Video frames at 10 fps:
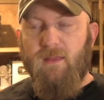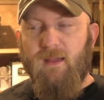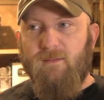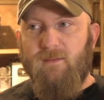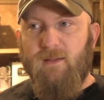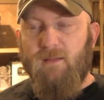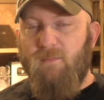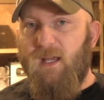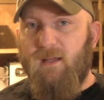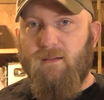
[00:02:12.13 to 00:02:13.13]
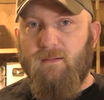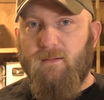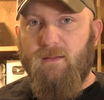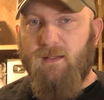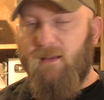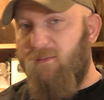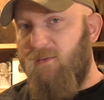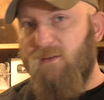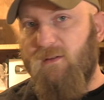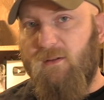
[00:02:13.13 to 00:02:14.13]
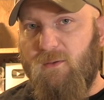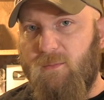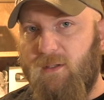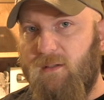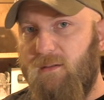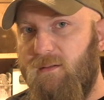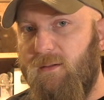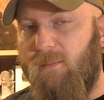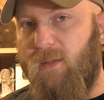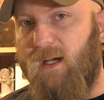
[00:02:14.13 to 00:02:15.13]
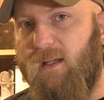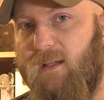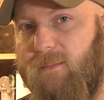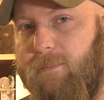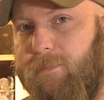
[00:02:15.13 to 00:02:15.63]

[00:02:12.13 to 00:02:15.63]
they admit that they feel duped by him.